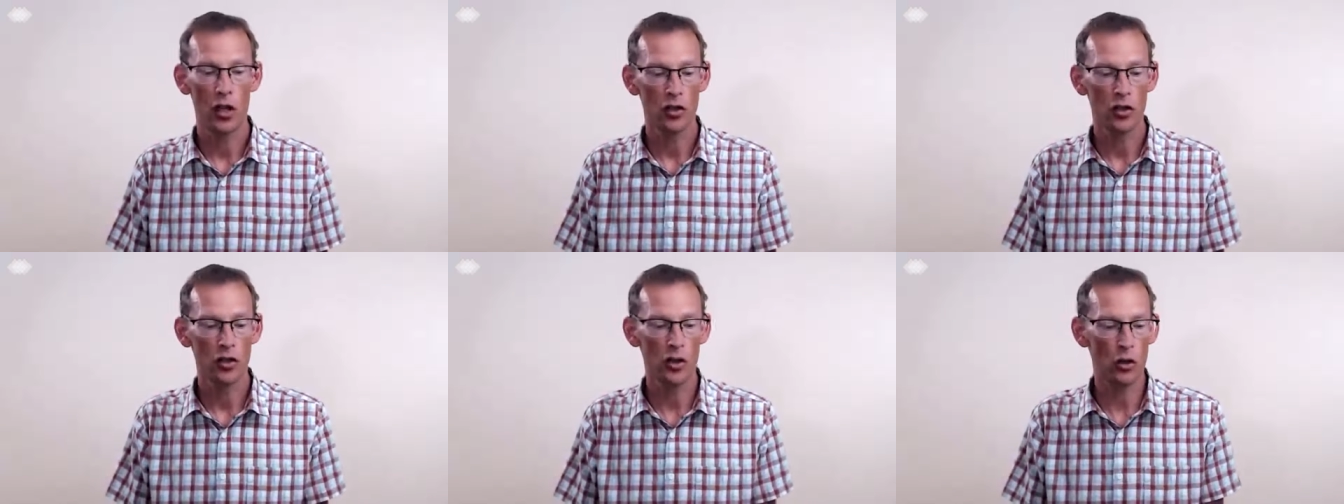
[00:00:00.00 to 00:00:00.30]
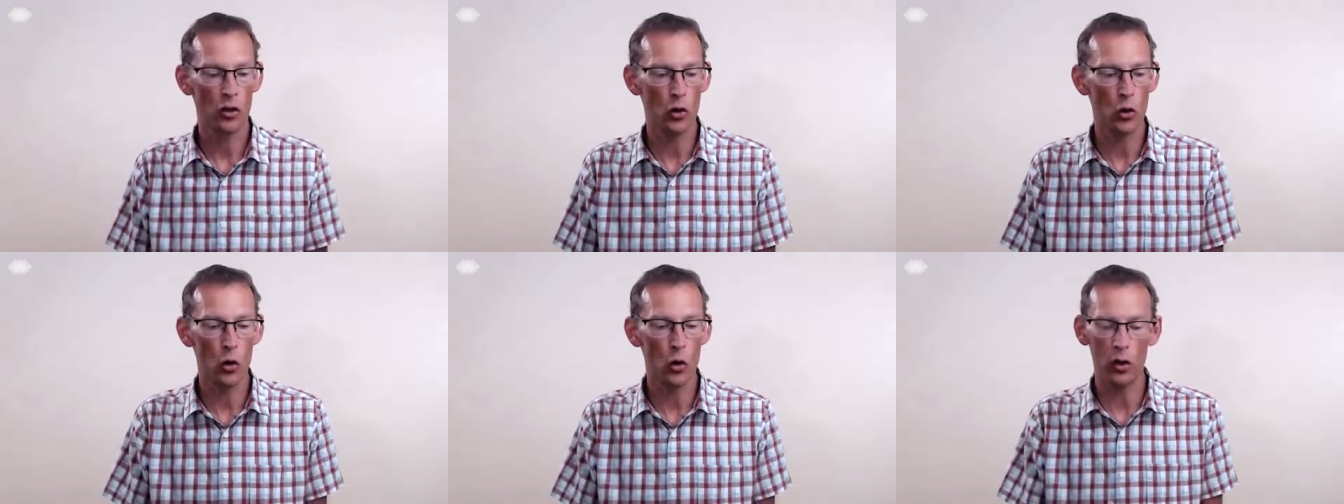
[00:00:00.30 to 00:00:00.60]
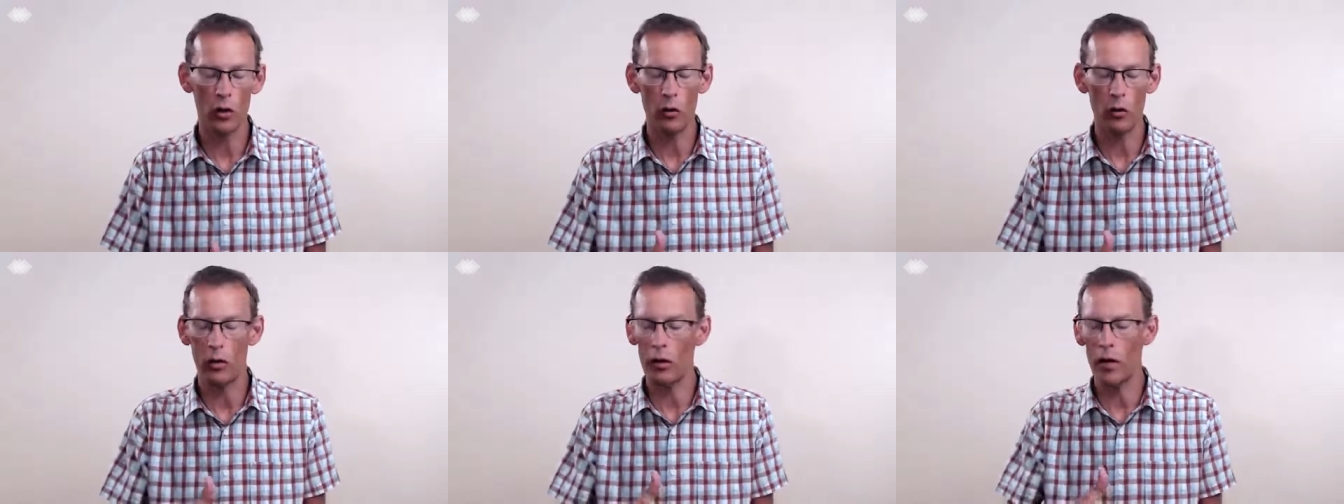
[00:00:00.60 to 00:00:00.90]
Hmm. So
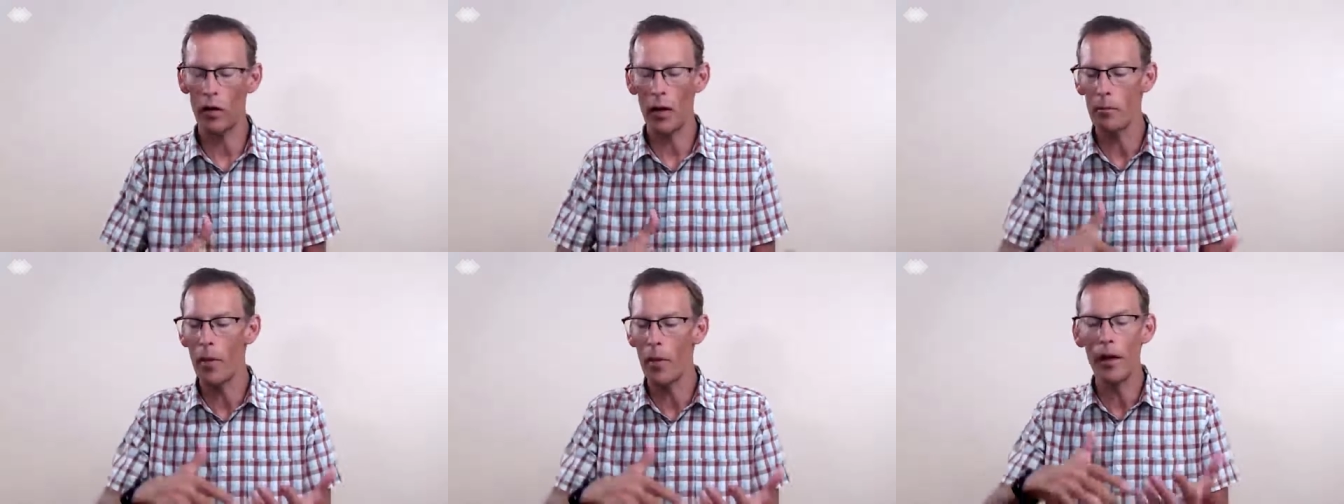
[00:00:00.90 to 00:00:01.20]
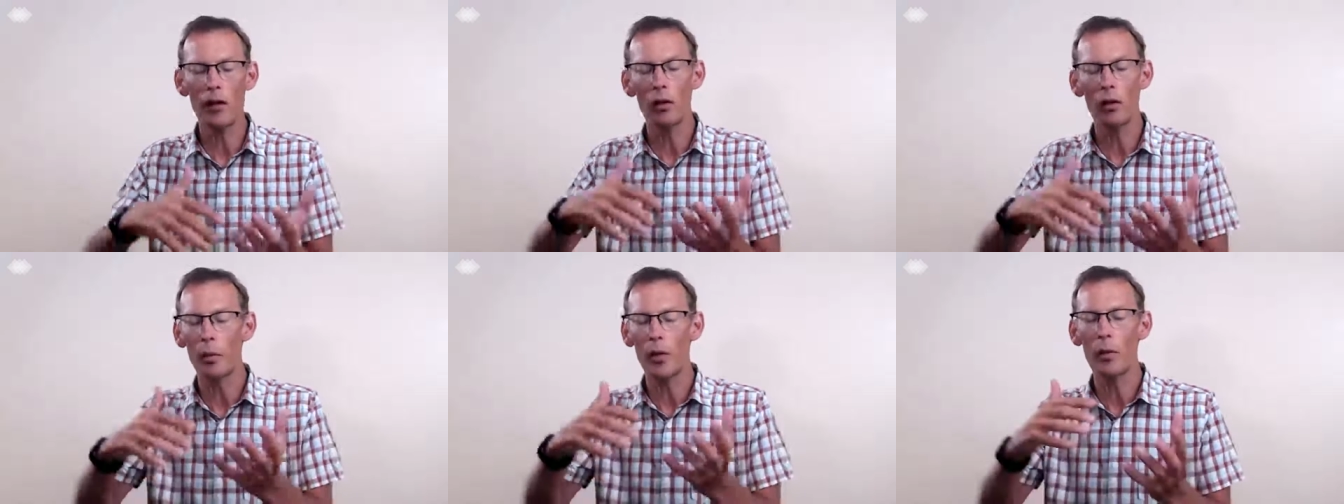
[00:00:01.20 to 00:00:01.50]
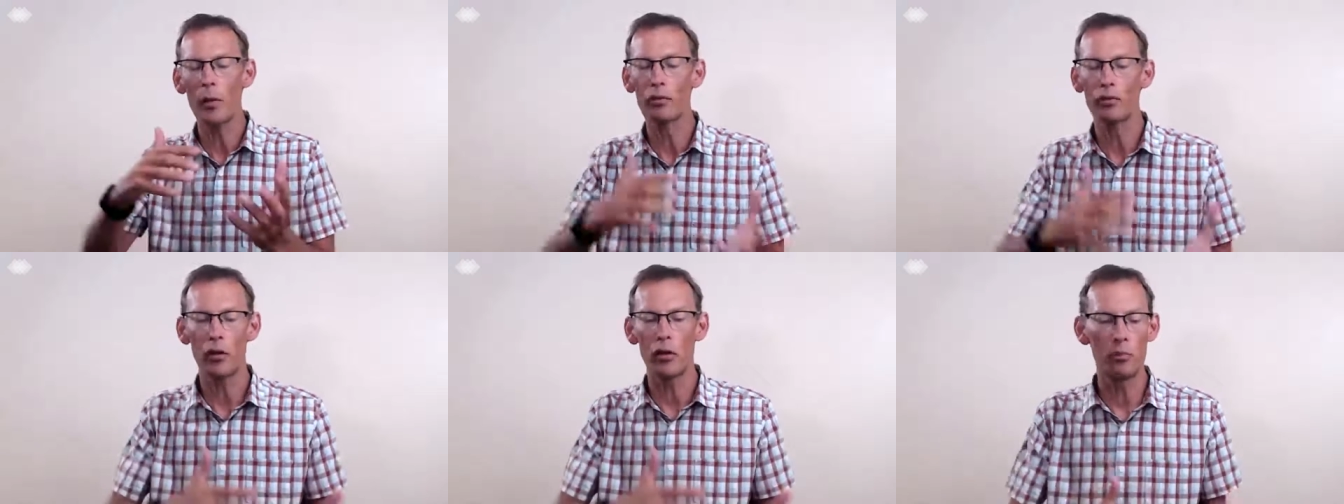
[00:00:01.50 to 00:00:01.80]
it may not be
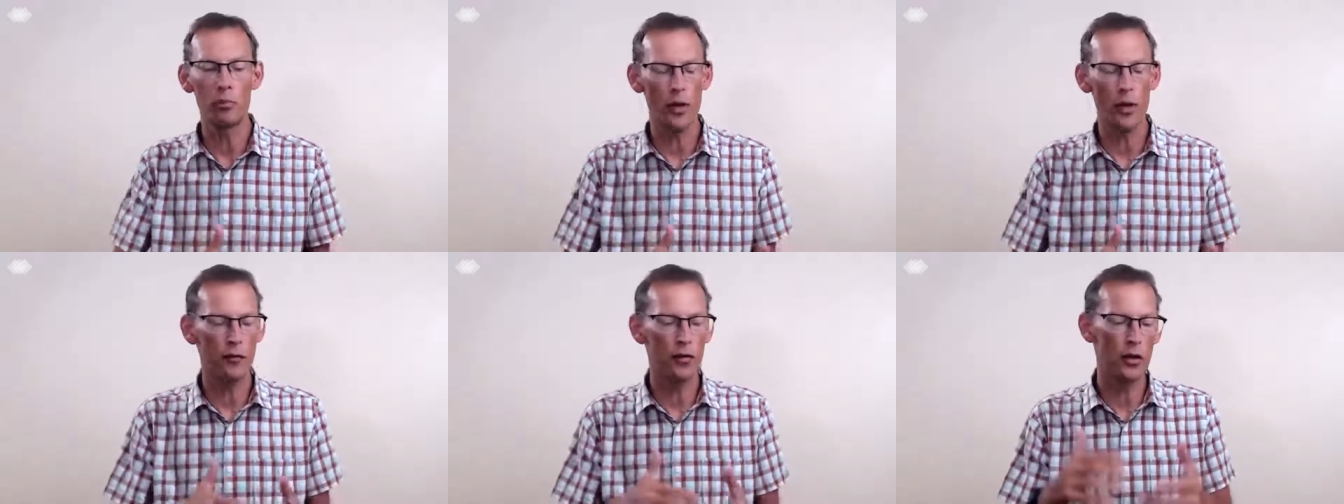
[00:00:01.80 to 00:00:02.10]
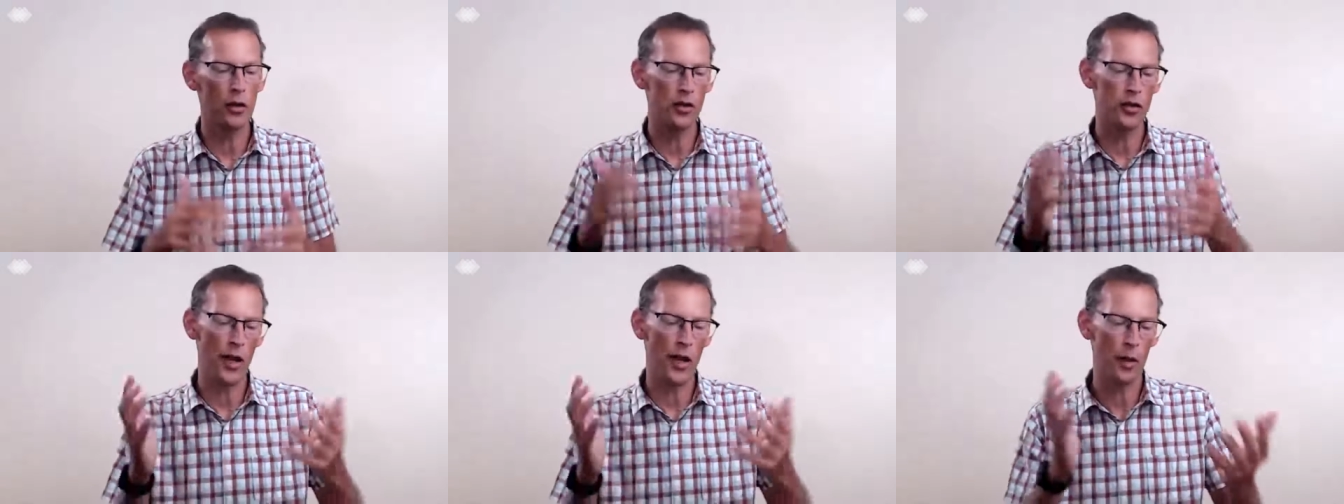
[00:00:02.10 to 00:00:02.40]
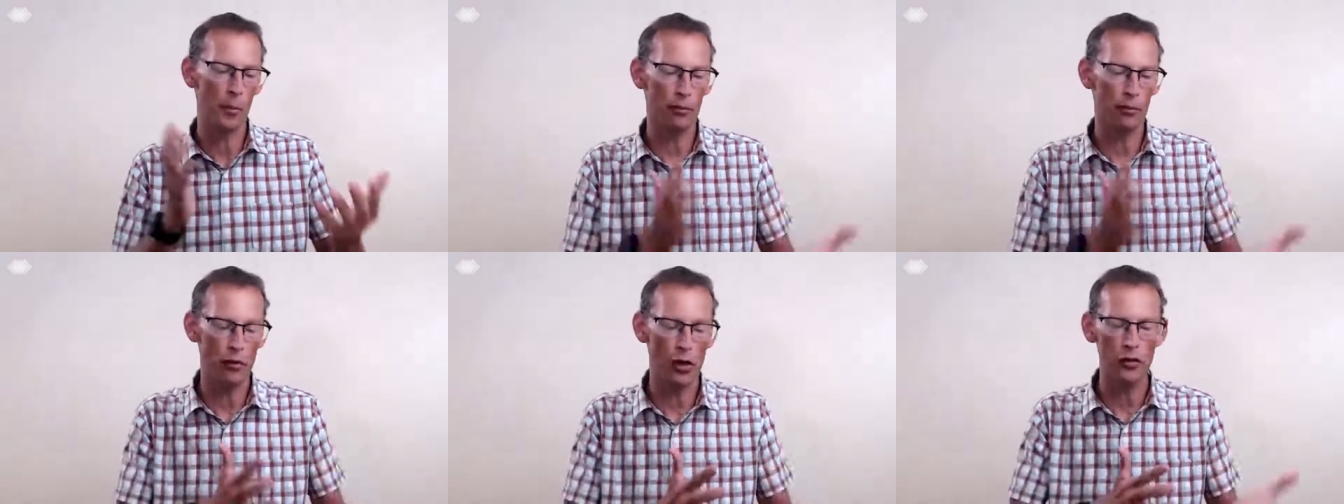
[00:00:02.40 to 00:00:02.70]
appropriate if you're selling
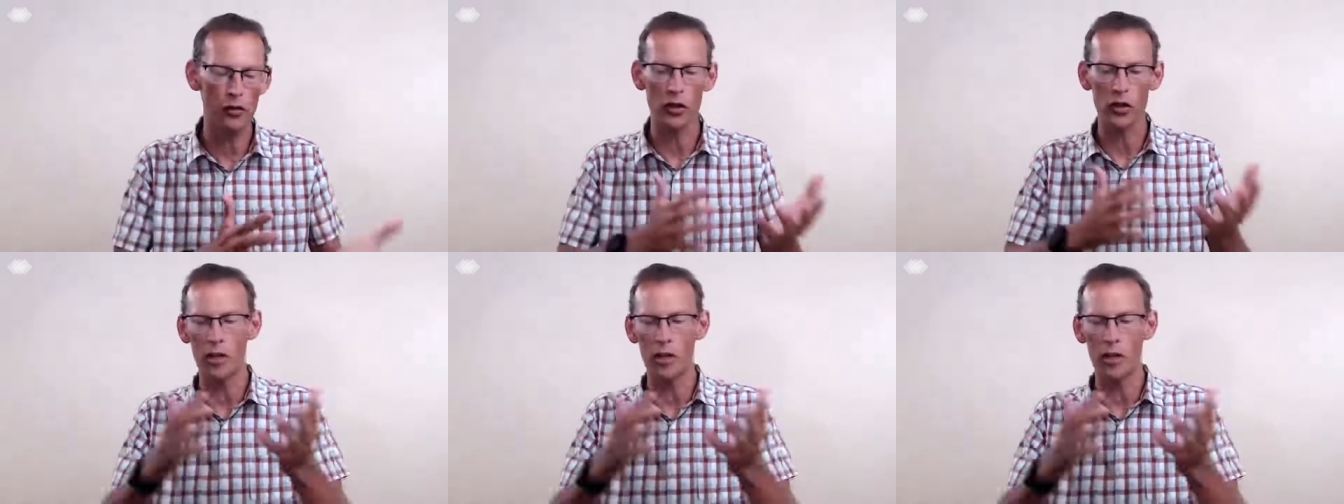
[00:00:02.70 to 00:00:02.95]
products.